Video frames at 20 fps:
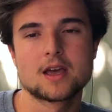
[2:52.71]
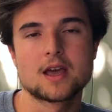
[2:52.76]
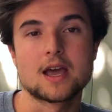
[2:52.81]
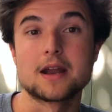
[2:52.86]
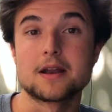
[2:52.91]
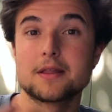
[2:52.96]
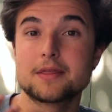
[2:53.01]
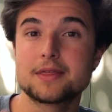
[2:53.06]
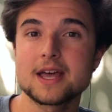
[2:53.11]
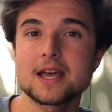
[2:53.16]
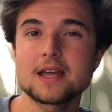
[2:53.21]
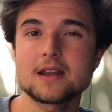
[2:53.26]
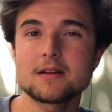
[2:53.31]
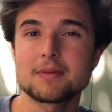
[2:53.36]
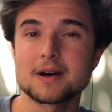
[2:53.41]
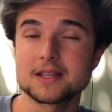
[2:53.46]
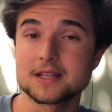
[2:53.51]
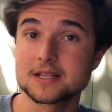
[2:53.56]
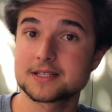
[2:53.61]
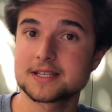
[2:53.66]
And then
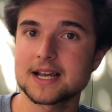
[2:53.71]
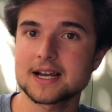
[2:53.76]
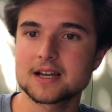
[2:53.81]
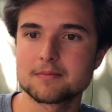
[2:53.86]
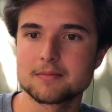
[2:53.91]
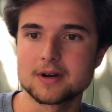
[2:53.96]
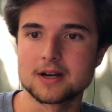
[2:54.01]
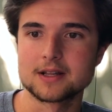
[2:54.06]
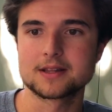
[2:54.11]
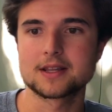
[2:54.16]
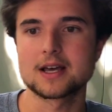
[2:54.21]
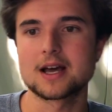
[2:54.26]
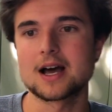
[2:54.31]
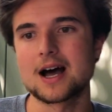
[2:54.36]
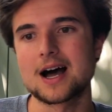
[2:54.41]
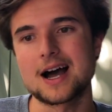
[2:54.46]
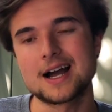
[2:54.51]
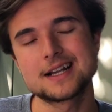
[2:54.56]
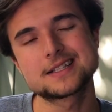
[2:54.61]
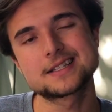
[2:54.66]
by the second month,
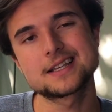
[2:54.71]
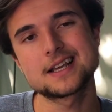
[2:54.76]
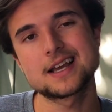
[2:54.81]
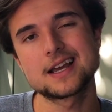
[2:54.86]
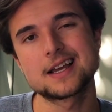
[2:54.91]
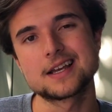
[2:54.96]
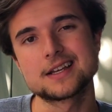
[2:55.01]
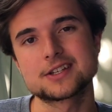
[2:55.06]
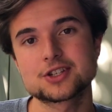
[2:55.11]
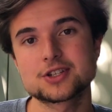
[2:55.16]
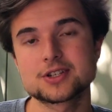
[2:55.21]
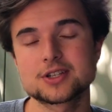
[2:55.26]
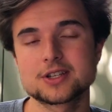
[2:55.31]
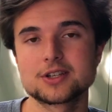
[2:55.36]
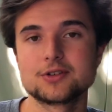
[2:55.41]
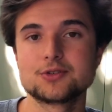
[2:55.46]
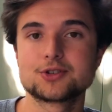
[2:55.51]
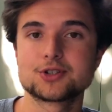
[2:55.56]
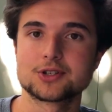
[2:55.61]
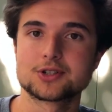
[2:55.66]
I'd say
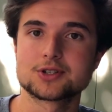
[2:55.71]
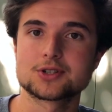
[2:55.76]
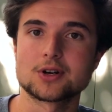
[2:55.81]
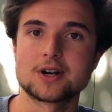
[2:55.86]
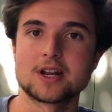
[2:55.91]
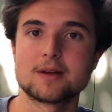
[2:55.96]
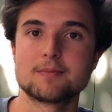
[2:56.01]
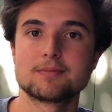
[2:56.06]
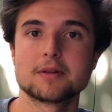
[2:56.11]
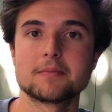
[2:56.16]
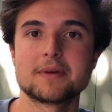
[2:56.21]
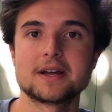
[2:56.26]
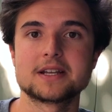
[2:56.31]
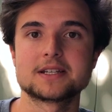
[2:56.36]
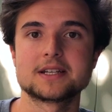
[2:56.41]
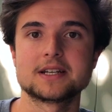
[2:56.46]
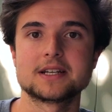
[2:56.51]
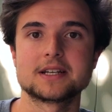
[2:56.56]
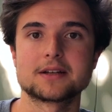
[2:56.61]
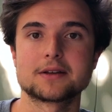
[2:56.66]
you should start
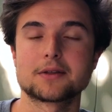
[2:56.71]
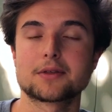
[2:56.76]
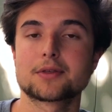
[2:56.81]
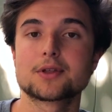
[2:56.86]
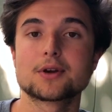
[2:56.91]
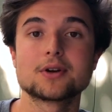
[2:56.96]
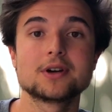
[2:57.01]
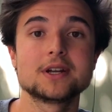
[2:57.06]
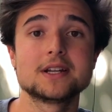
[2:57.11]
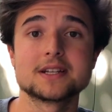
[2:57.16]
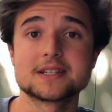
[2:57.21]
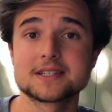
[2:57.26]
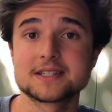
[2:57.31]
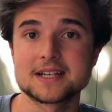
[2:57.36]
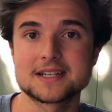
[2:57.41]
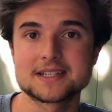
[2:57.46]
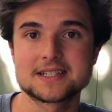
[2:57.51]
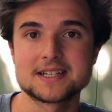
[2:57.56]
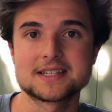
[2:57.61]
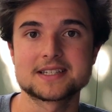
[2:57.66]
implementing 30 to
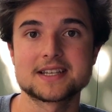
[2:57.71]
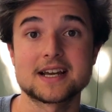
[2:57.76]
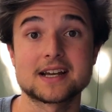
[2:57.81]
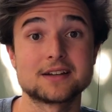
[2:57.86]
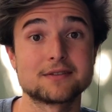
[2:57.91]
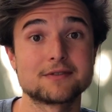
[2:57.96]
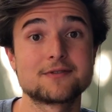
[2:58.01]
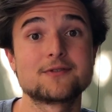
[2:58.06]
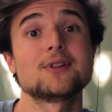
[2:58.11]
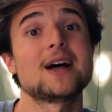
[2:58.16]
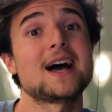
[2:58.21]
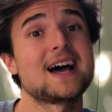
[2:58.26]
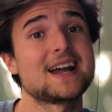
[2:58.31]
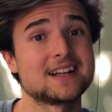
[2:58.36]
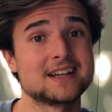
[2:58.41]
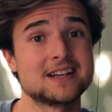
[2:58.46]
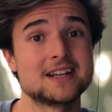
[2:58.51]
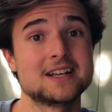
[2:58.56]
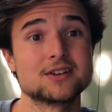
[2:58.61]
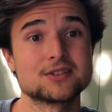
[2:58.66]
60 second flat
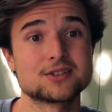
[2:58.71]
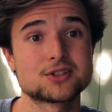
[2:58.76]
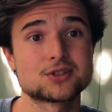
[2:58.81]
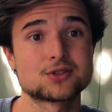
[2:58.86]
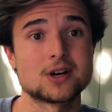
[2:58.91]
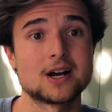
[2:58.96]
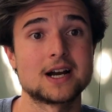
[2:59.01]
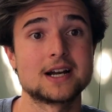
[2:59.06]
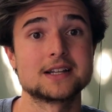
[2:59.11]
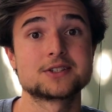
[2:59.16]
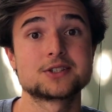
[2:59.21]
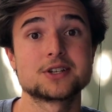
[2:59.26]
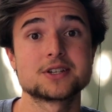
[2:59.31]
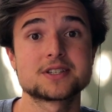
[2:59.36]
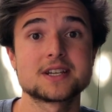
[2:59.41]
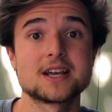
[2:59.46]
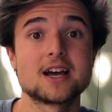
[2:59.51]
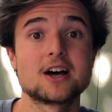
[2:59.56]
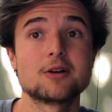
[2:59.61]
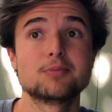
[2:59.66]
and hill strides
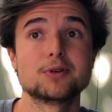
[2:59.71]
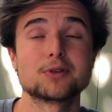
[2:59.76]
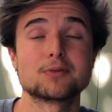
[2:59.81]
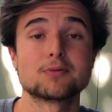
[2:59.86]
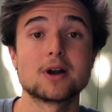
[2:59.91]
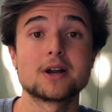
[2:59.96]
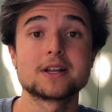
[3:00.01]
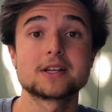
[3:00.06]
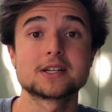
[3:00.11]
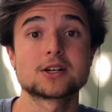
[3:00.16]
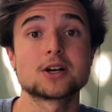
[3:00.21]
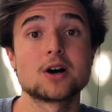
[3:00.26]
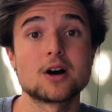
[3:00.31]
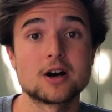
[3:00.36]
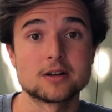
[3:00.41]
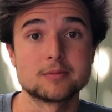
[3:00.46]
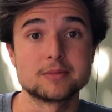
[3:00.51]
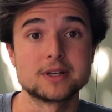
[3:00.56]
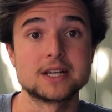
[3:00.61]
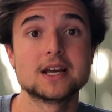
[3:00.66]
just to help with running
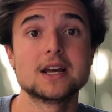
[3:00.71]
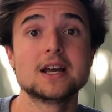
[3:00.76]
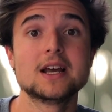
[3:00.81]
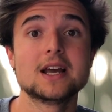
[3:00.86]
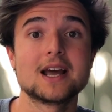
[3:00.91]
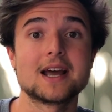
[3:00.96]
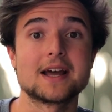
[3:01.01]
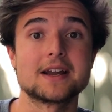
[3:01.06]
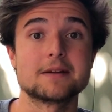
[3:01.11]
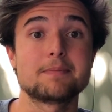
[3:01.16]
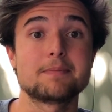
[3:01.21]
economy and